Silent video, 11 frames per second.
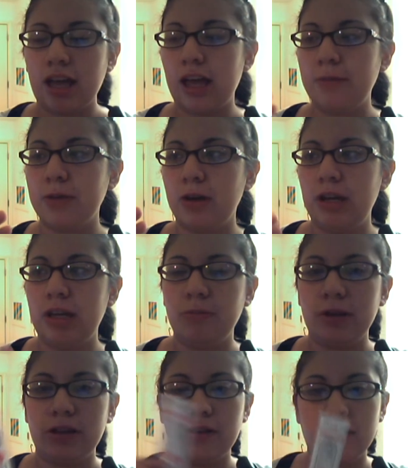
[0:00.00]
I'm going
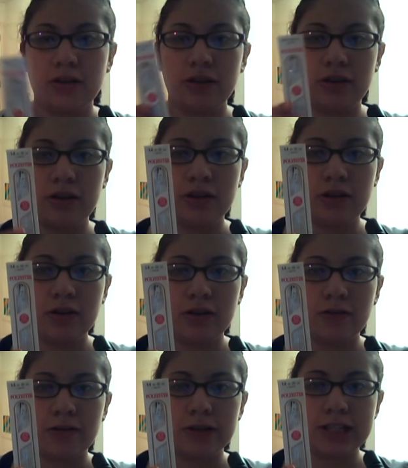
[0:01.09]
with
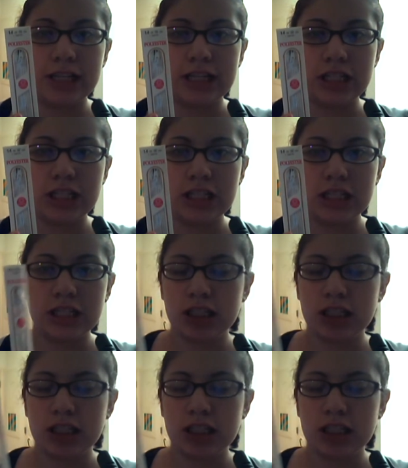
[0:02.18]
14 inches,